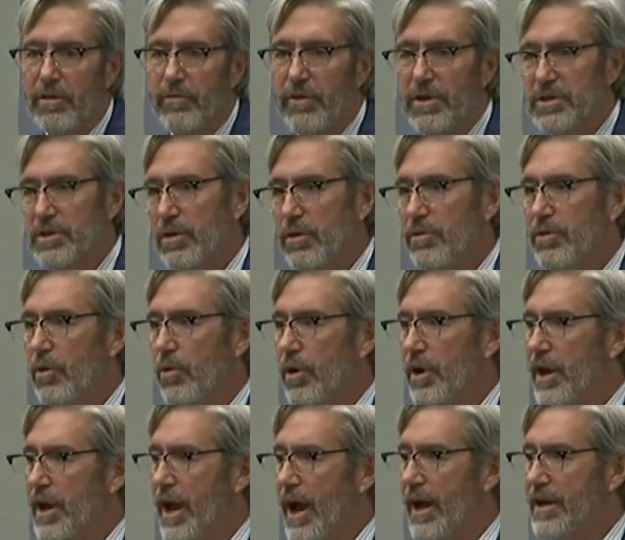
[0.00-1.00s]
The Visitor
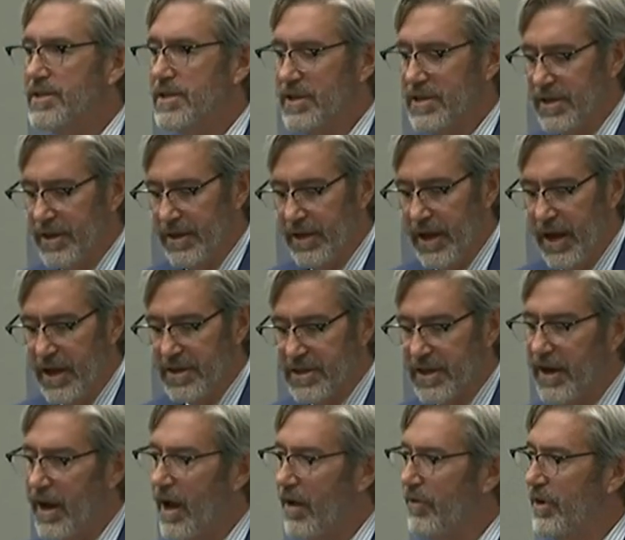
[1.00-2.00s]
Authority acts as an,
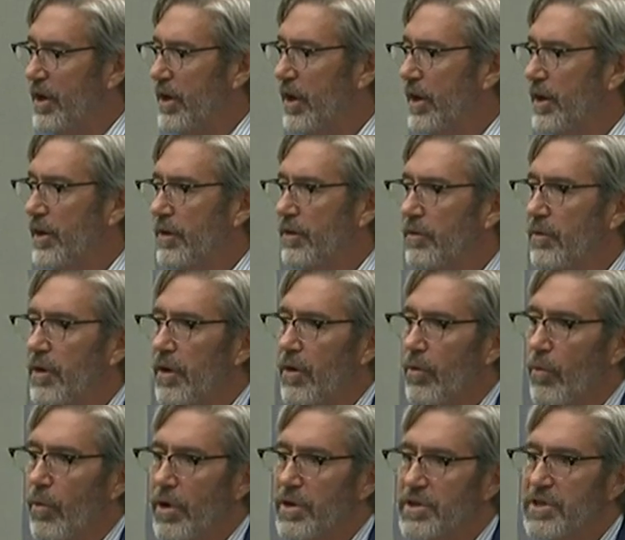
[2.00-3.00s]
as an advocate and
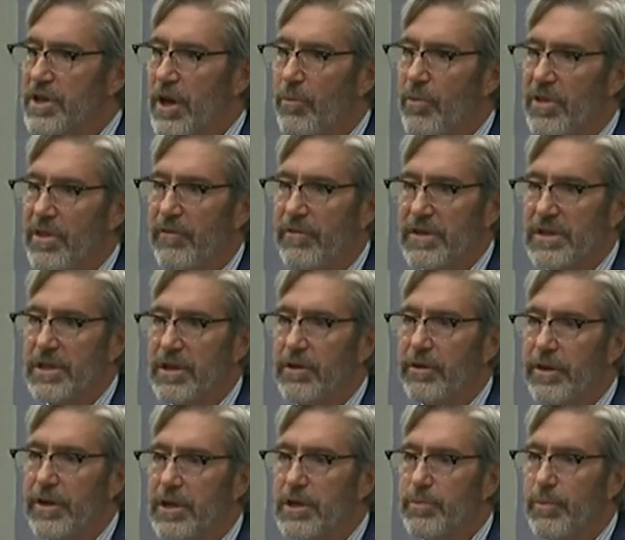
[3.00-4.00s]
runs some of the
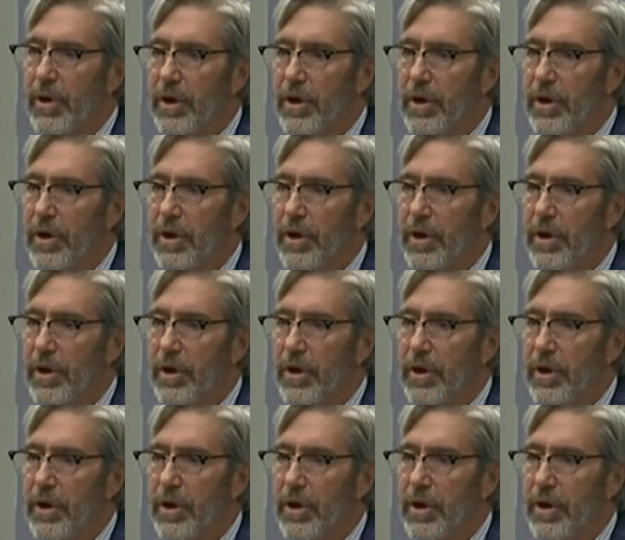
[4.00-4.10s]
facilities,